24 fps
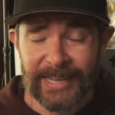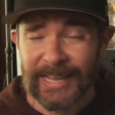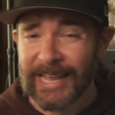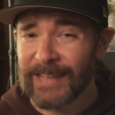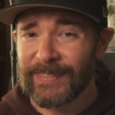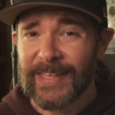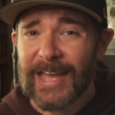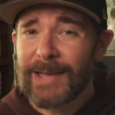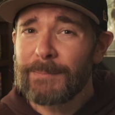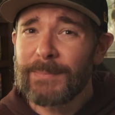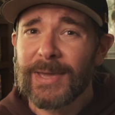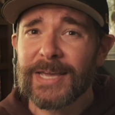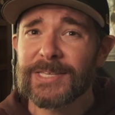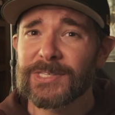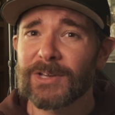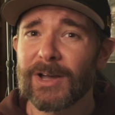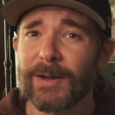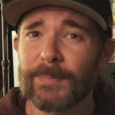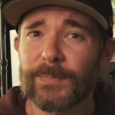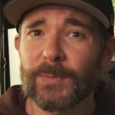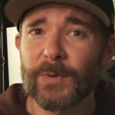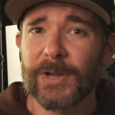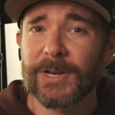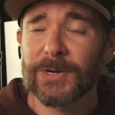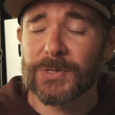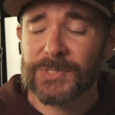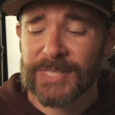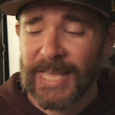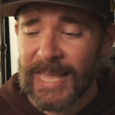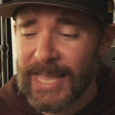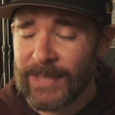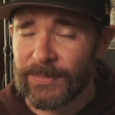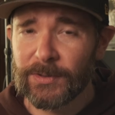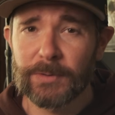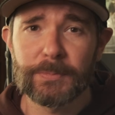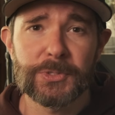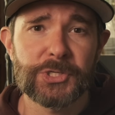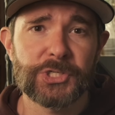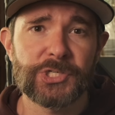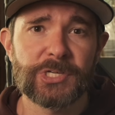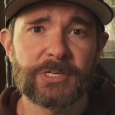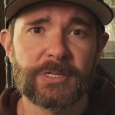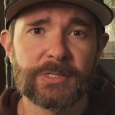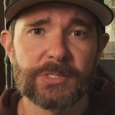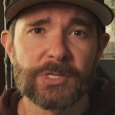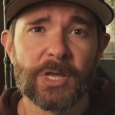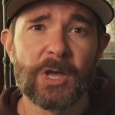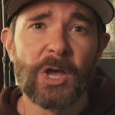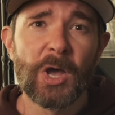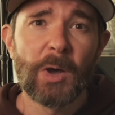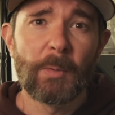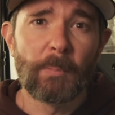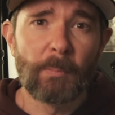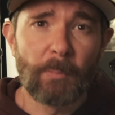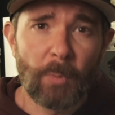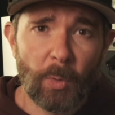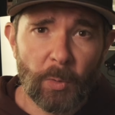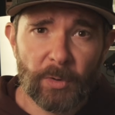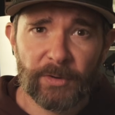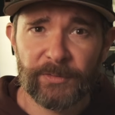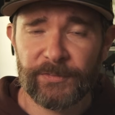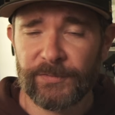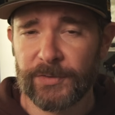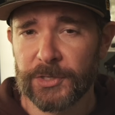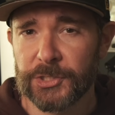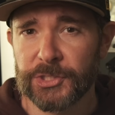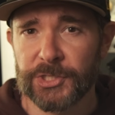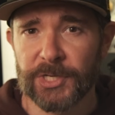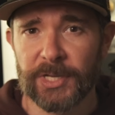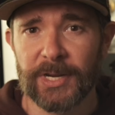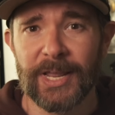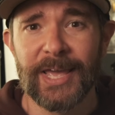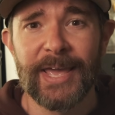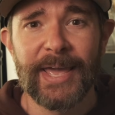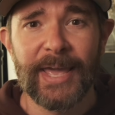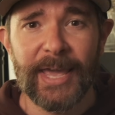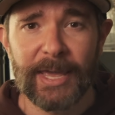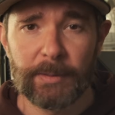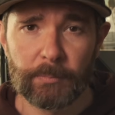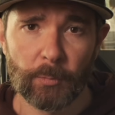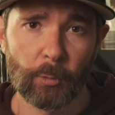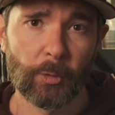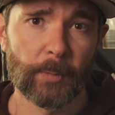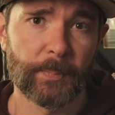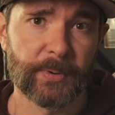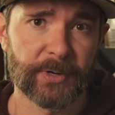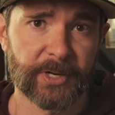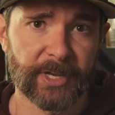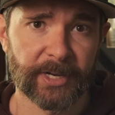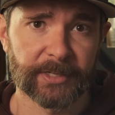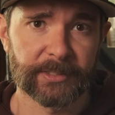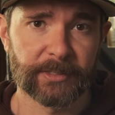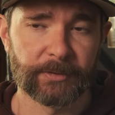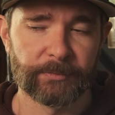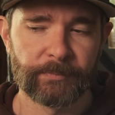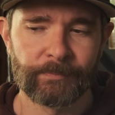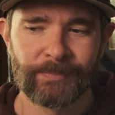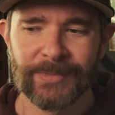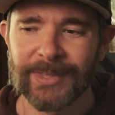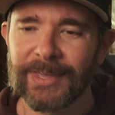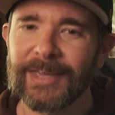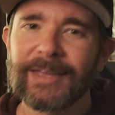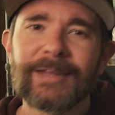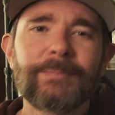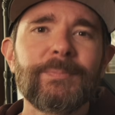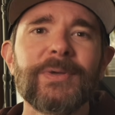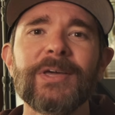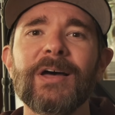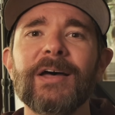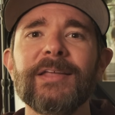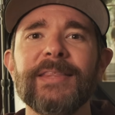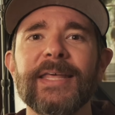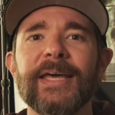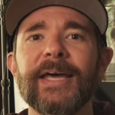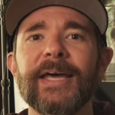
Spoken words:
And that makes operators and their machines more efficient and more productive. And beyond